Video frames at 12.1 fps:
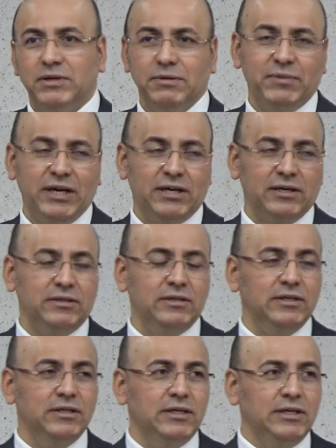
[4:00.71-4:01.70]
brickmaker,
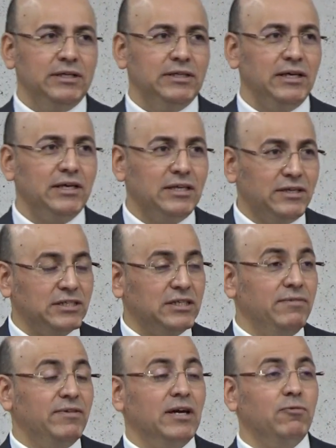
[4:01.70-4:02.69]
they just
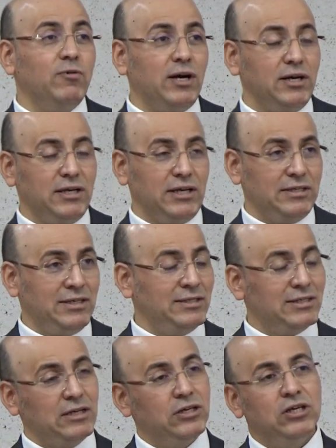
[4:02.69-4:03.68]
giving a warning and they
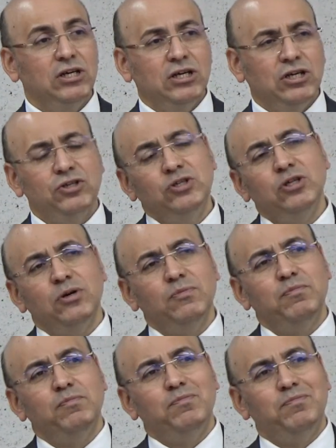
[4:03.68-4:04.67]
say, if you
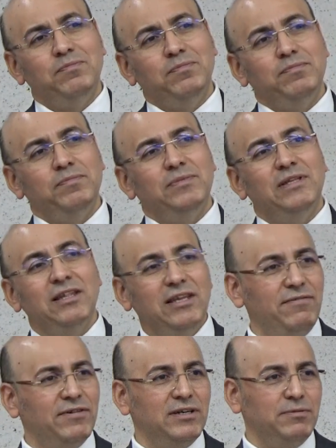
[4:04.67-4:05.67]
don't
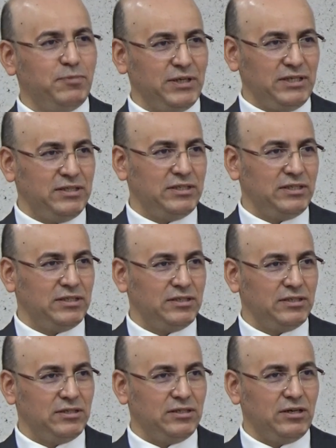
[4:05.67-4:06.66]
deliver the bricks
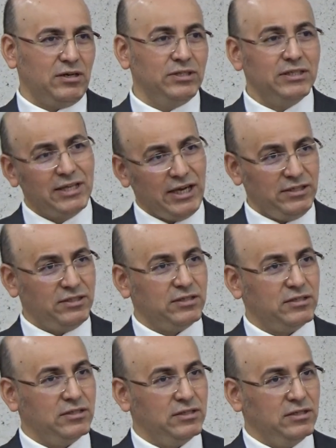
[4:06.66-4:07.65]
on the
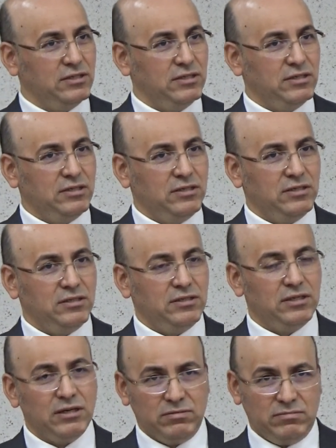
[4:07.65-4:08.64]
date,
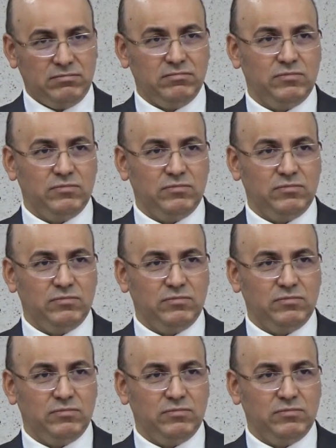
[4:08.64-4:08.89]
then